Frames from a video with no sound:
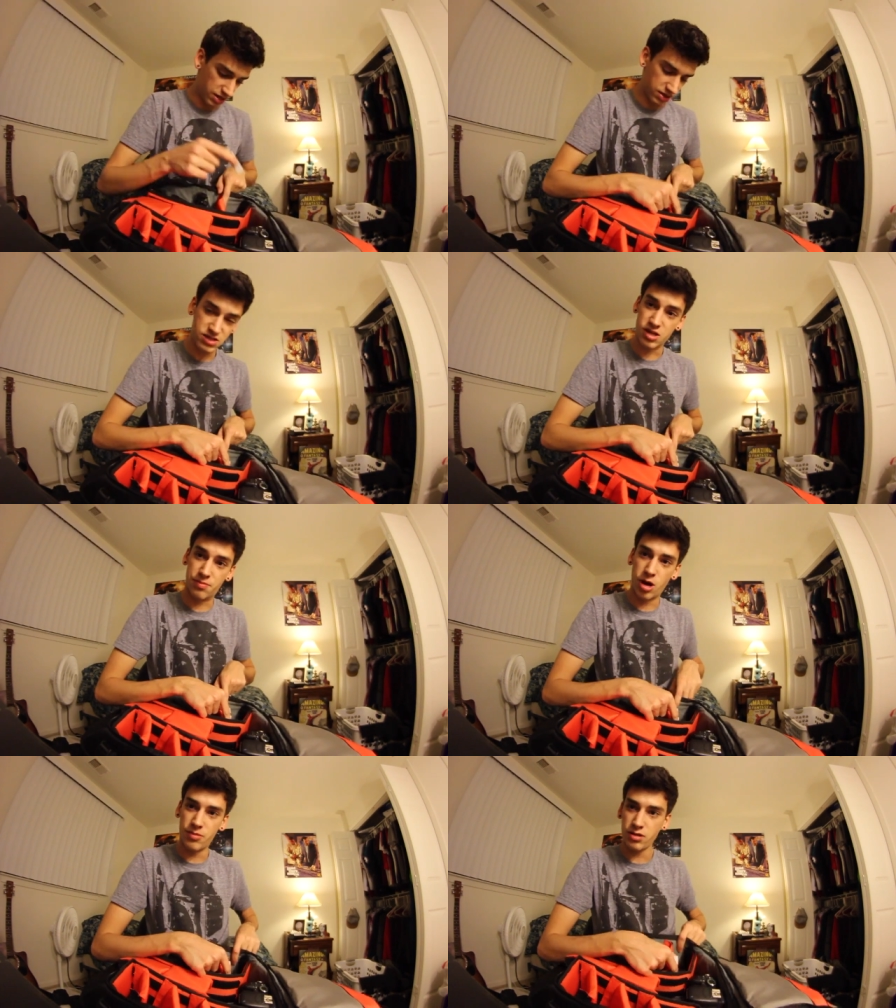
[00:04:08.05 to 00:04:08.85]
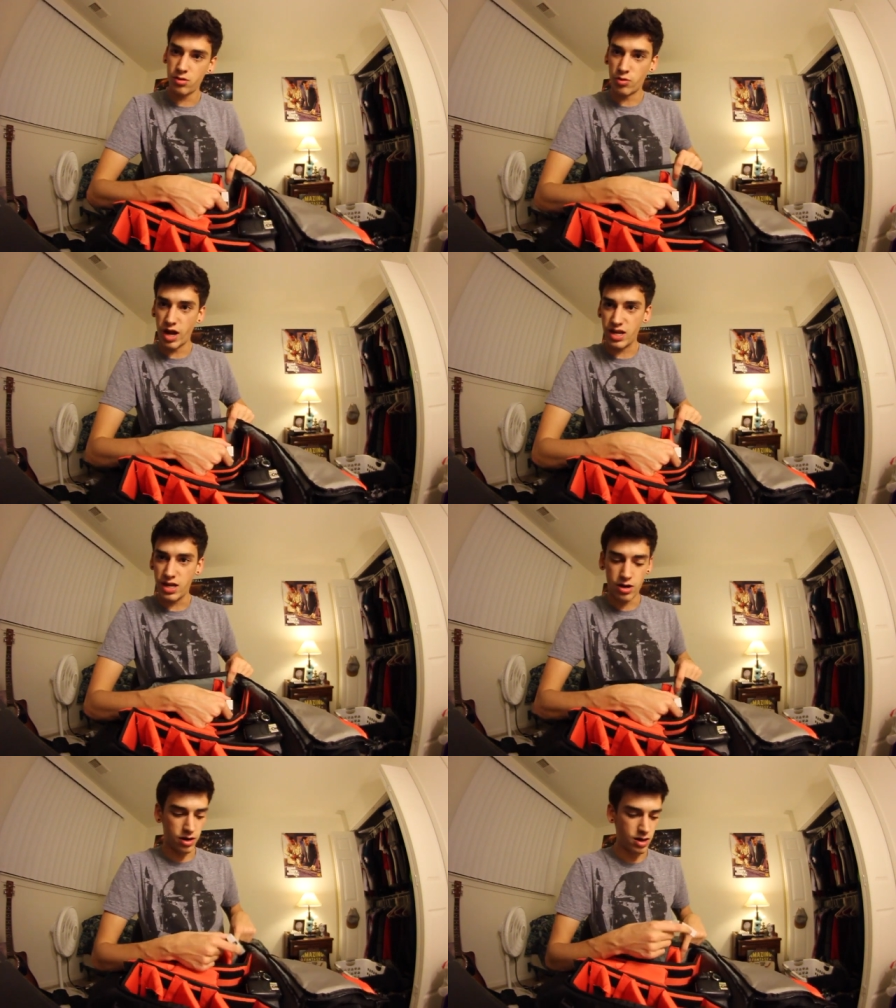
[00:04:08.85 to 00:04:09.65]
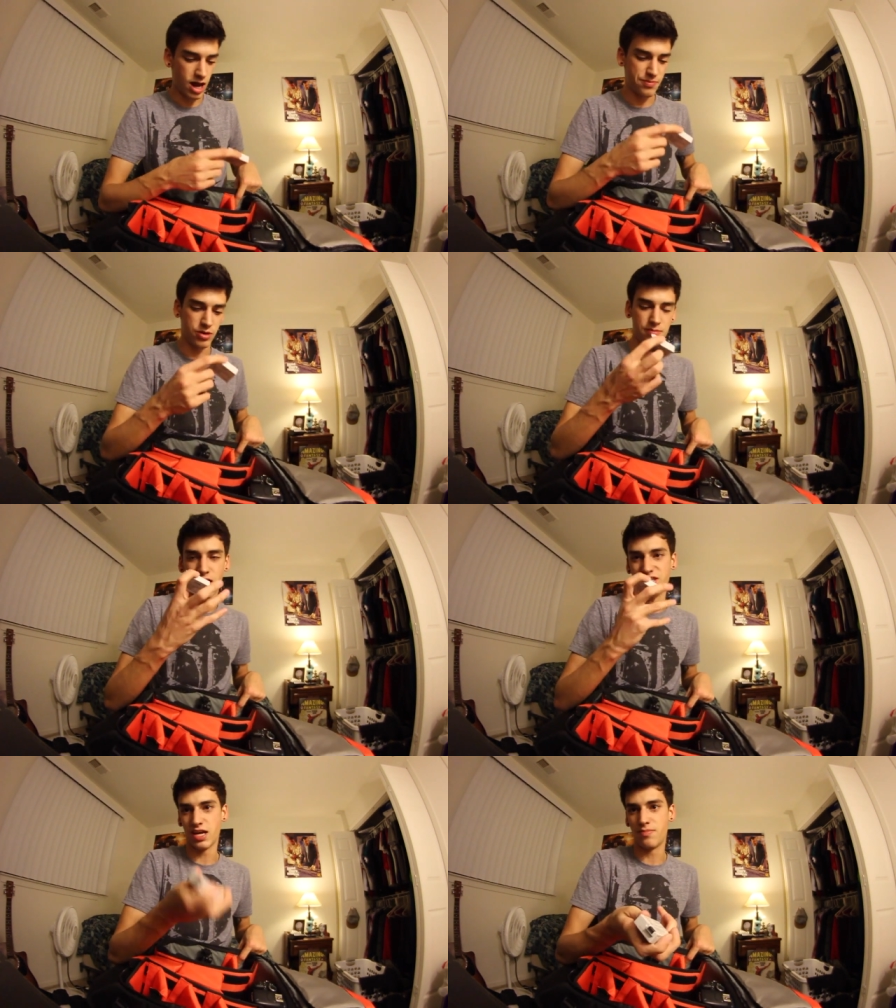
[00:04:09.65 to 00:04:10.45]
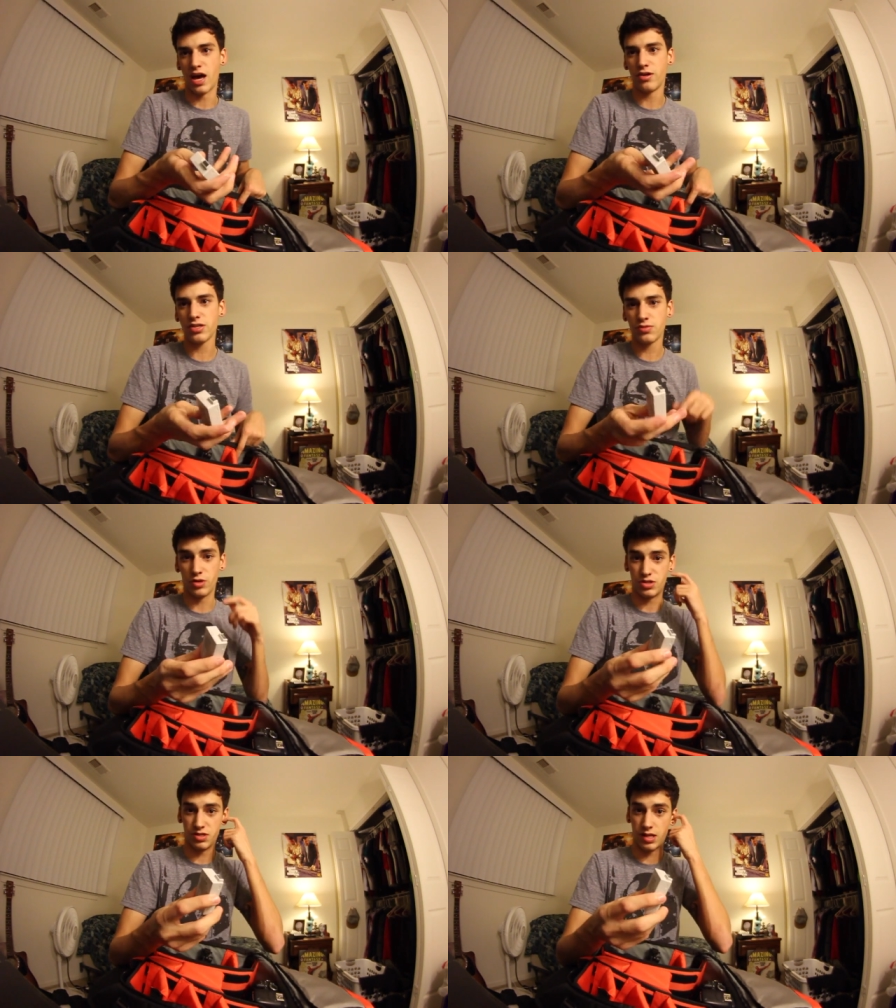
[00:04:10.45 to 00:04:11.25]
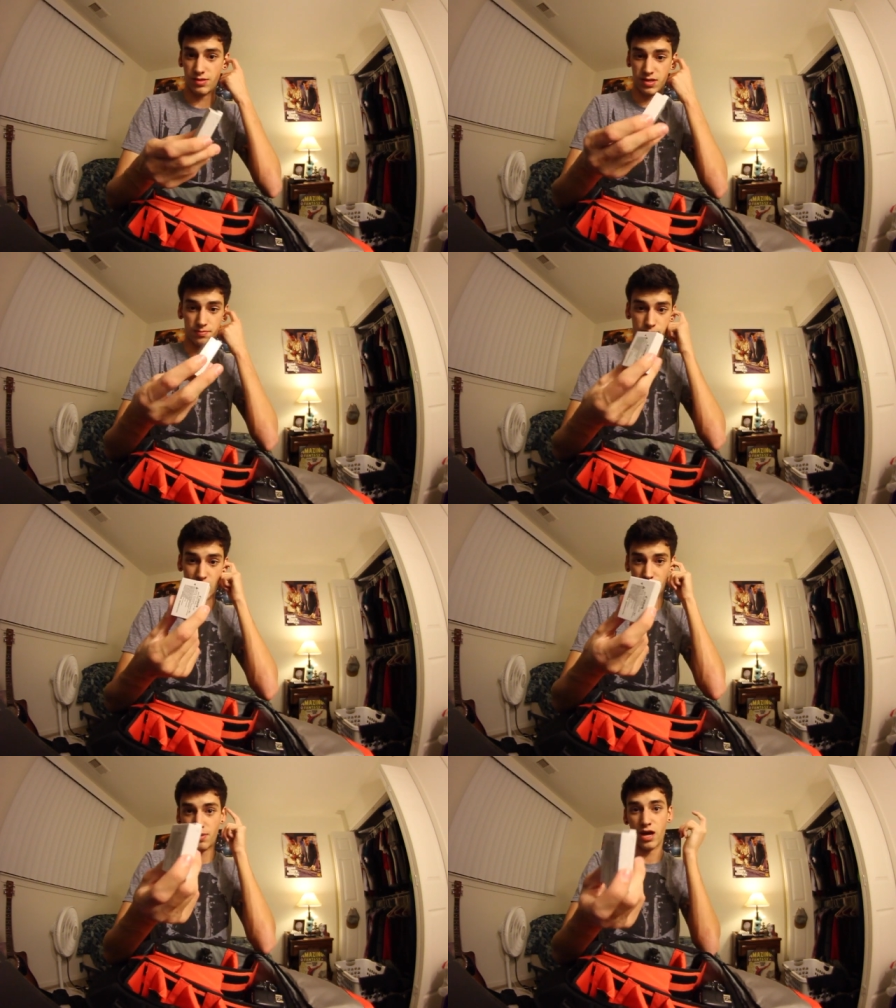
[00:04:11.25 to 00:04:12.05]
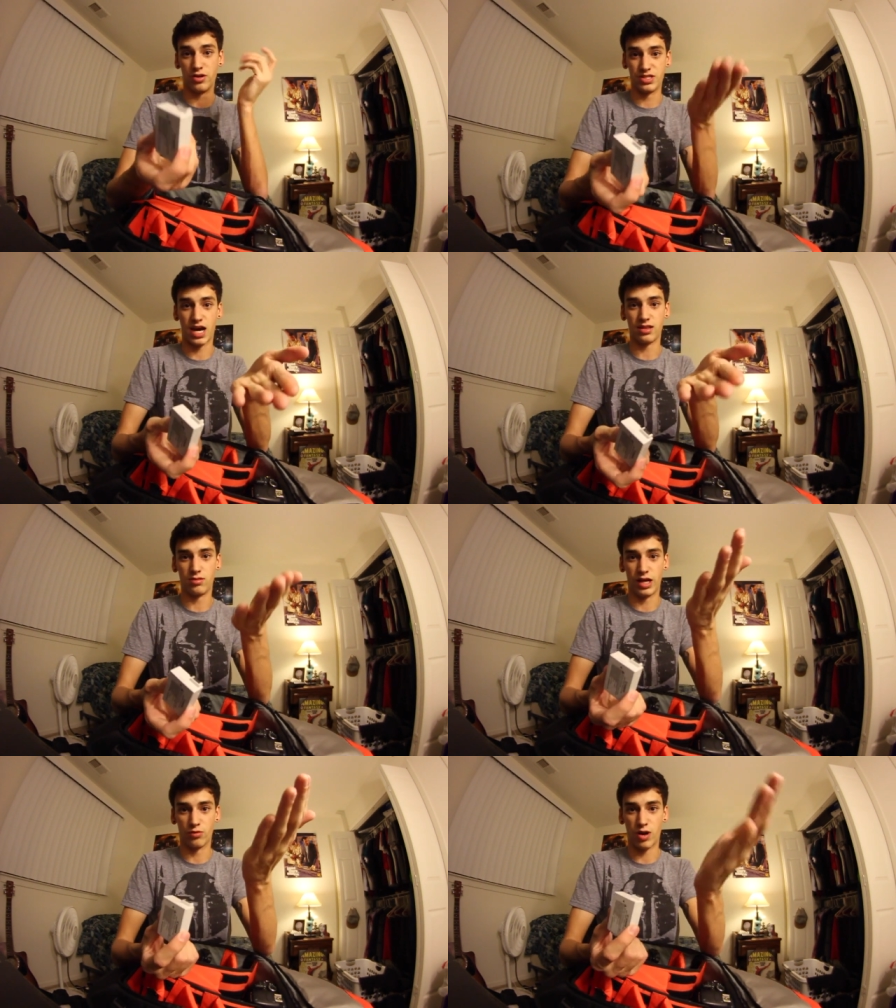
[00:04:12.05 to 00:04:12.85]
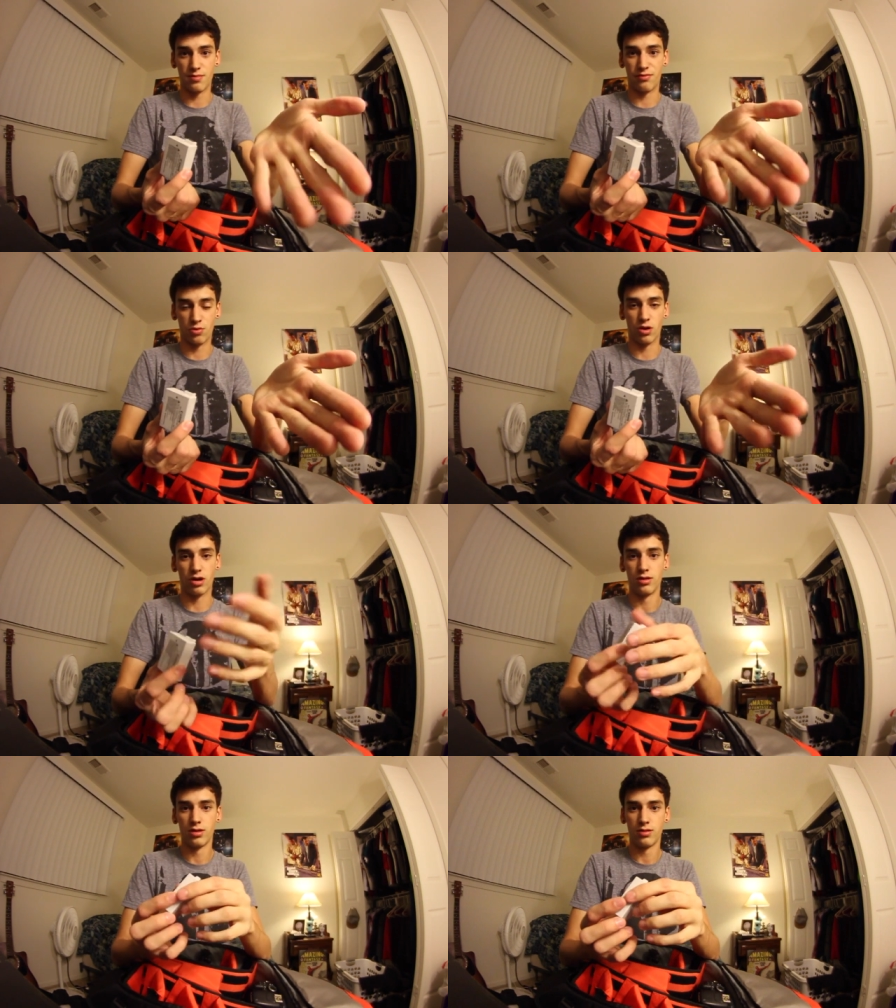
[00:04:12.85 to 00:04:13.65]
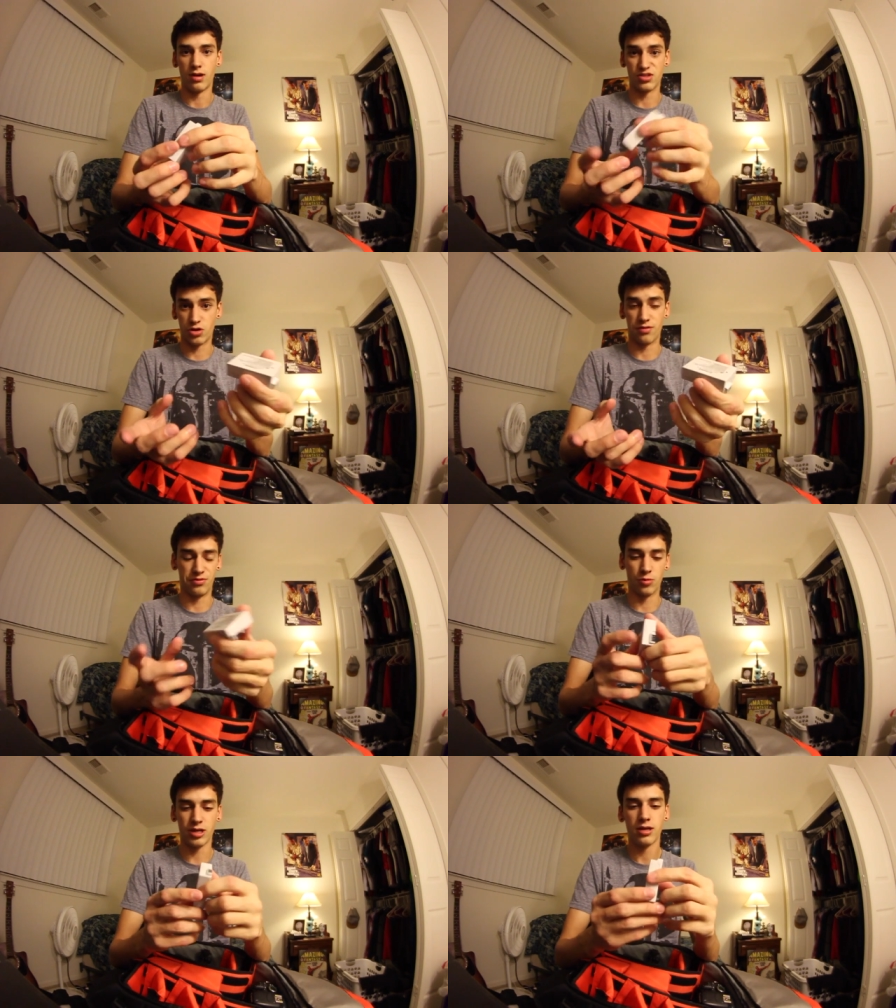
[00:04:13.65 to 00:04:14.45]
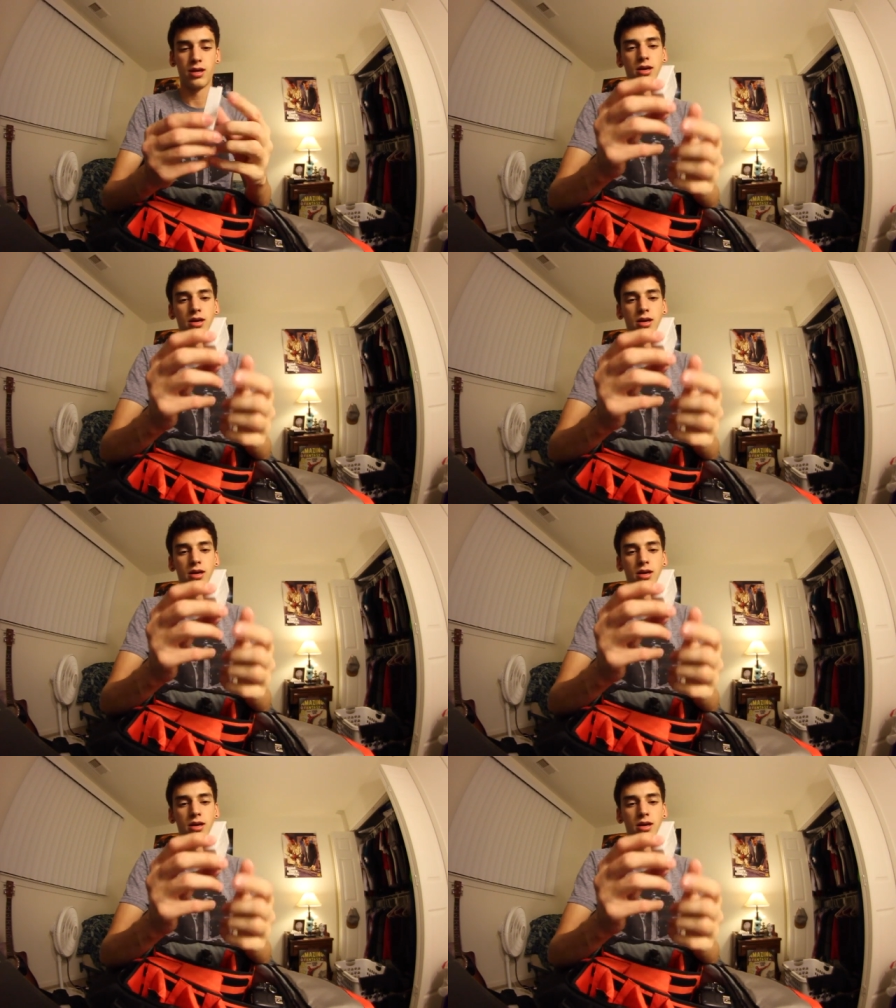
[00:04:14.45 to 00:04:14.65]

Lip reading: In this compartment right here, I put my dead batteries, which is that my battery died like right before I started filming.